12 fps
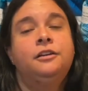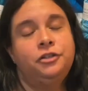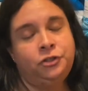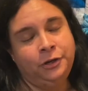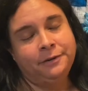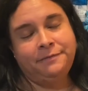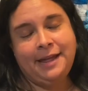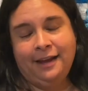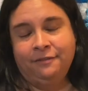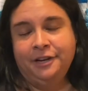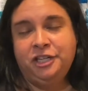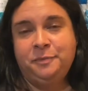Sure, they
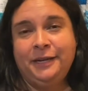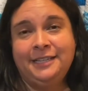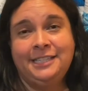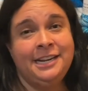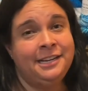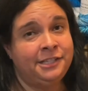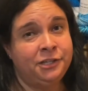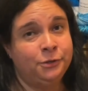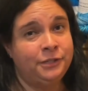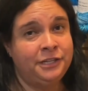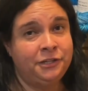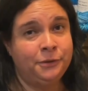can reach me at
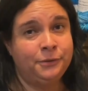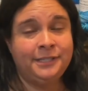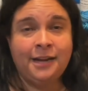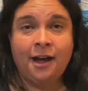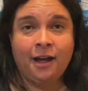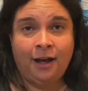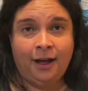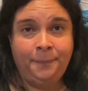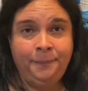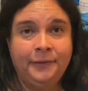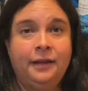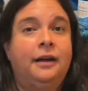
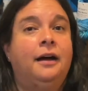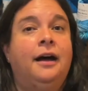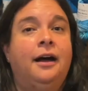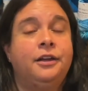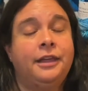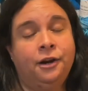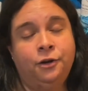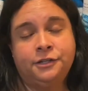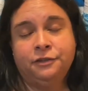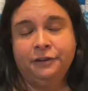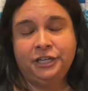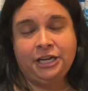tinastoastytoes.com. They could
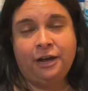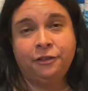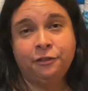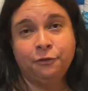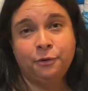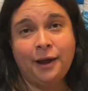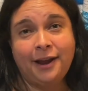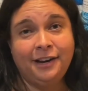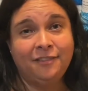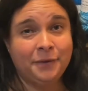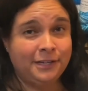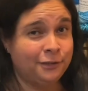also reach out through any
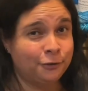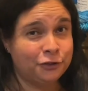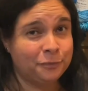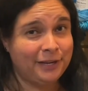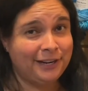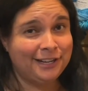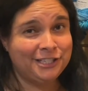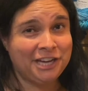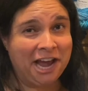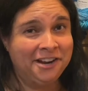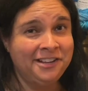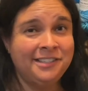of my social media
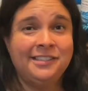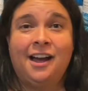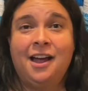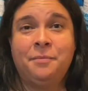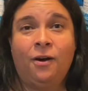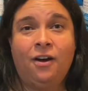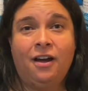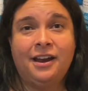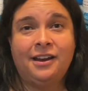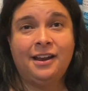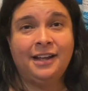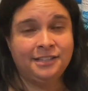channels. I'm
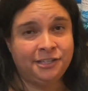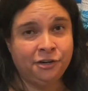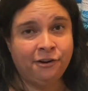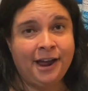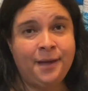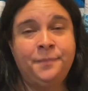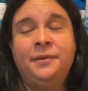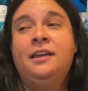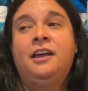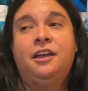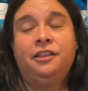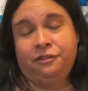on Instagram,
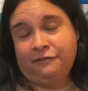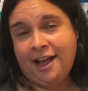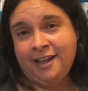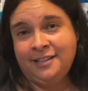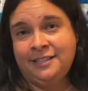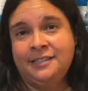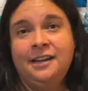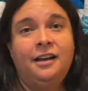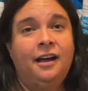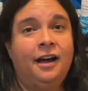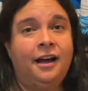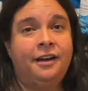Threads,
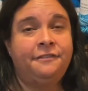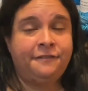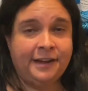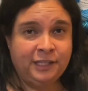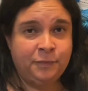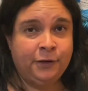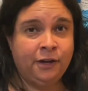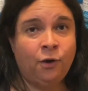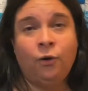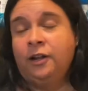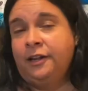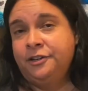Facebook,
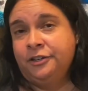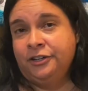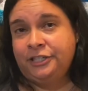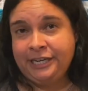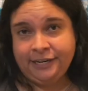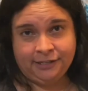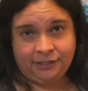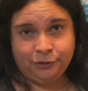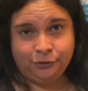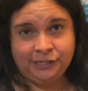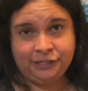all under Tina's Toasty